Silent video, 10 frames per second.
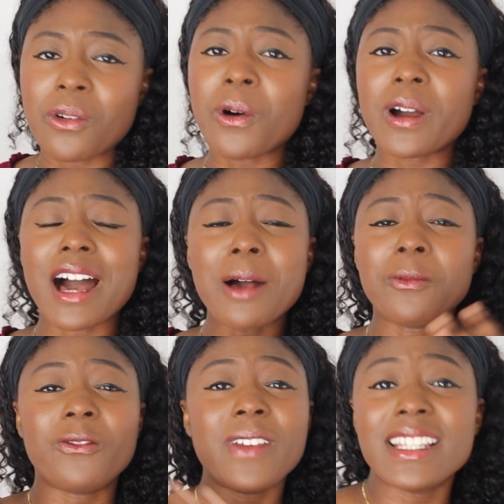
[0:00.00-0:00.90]
or
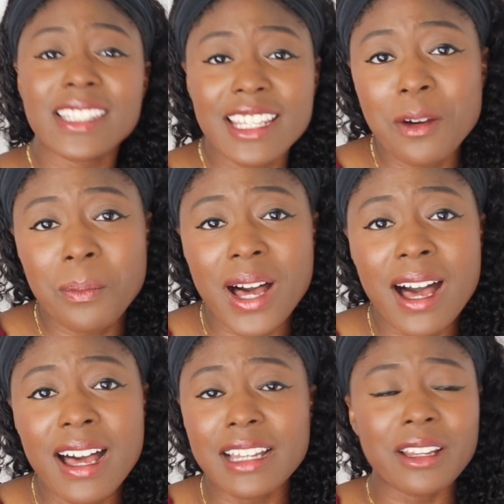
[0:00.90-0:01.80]
I'm fixing a
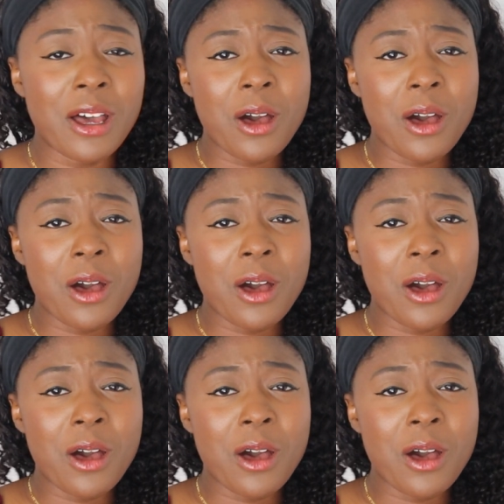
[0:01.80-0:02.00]
bug,